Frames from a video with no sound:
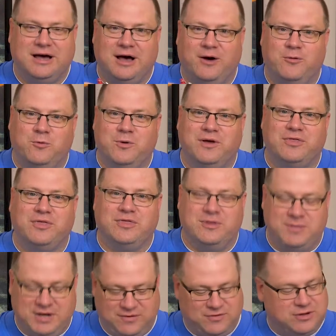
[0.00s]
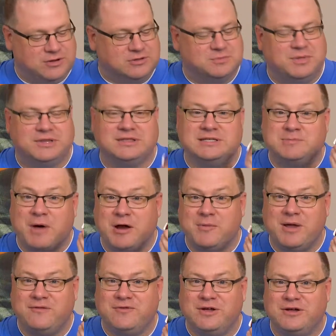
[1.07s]
with the minifigures. But the
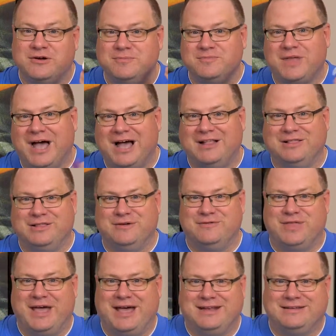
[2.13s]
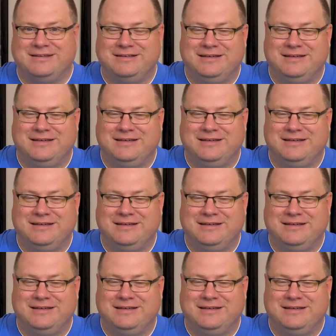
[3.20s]
Spider-Man figure, I love that.